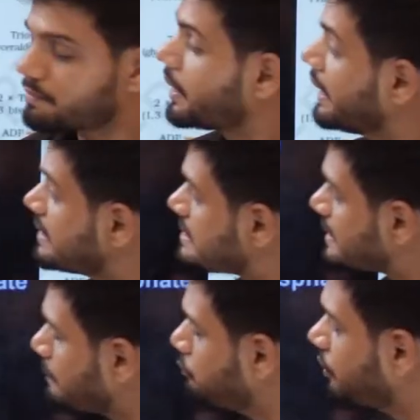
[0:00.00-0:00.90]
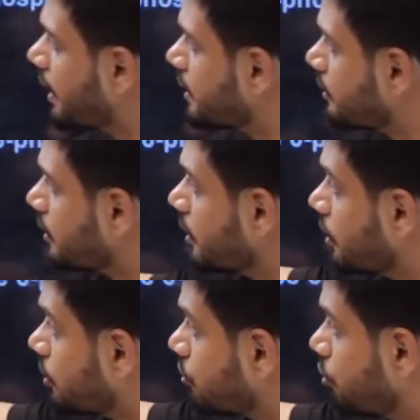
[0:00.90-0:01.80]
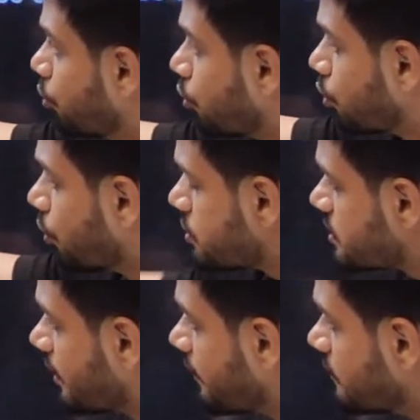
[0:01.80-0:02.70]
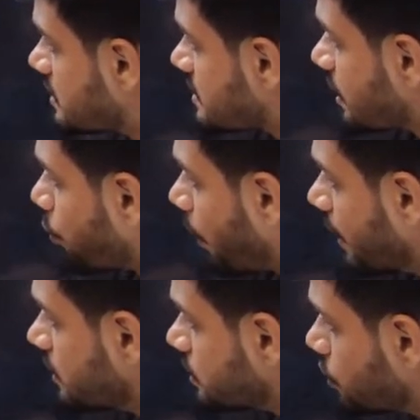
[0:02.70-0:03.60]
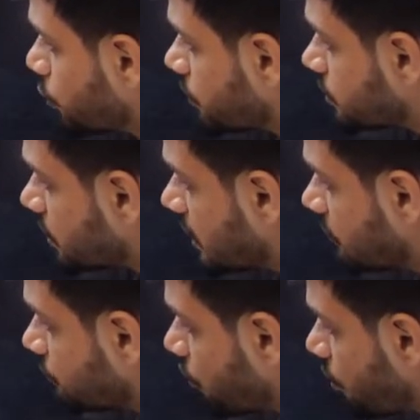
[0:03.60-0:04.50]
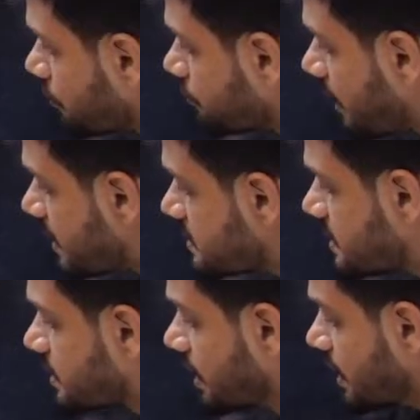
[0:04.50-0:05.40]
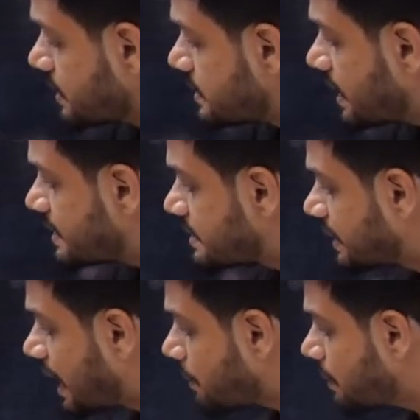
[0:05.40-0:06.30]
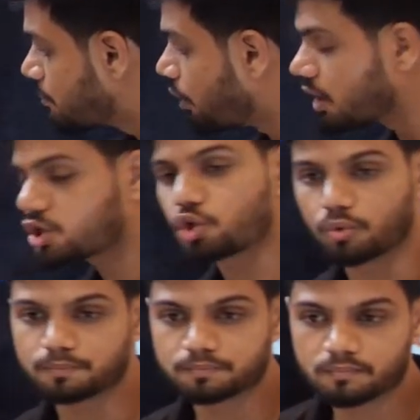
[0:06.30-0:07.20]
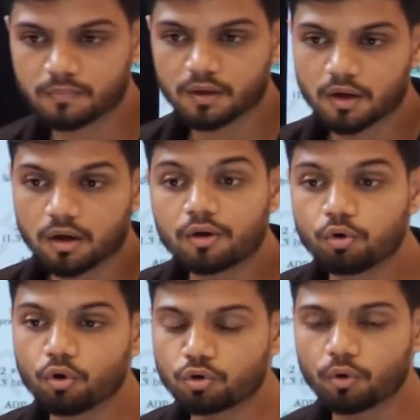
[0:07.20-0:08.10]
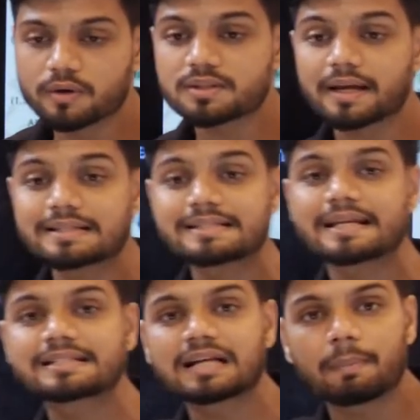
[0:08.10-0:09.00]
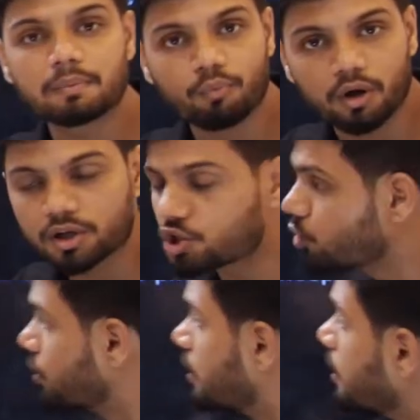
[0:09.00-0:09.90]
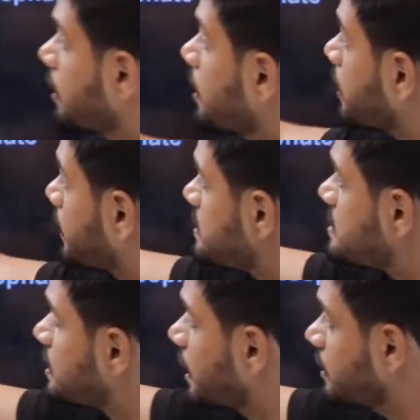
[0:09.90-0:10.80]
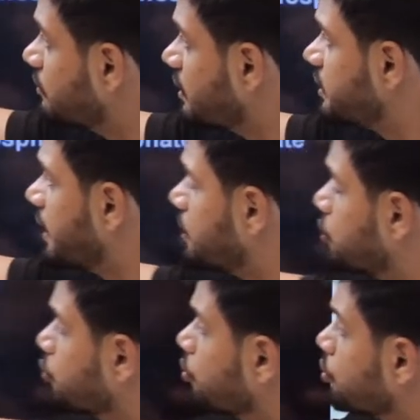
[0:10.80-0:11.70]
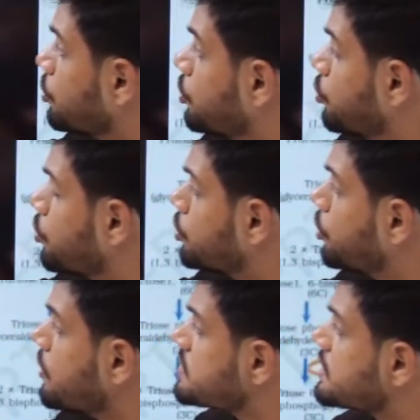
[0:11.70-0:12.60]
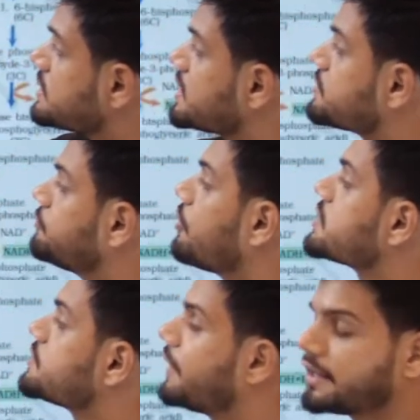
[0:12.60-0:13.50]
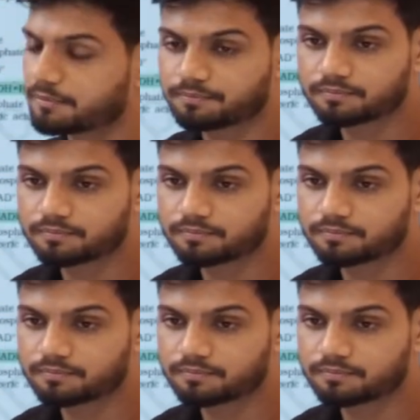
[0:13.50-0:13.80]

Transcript: In step 1, glucose, which is a 1, 2, 3, 4, 5, 6 carbon molecule. Glucose is a 6 carbon molecule, gets converted to glucose 6 phosphate.